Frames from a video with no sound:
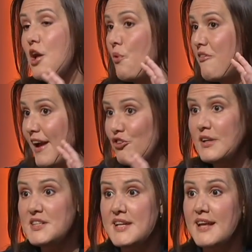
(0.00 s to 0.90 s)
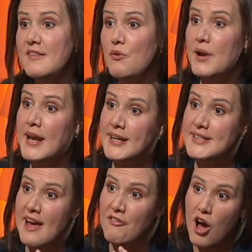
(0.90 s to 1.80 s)
We've actually said that we need to
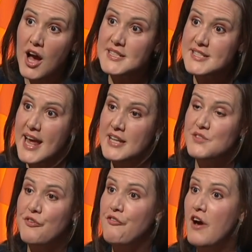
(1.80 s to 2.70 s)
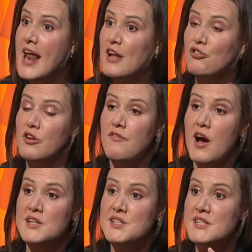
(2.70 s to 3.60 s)
have higher standards for financial
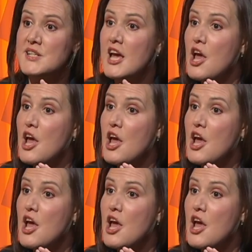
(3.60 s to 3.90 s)
advisors.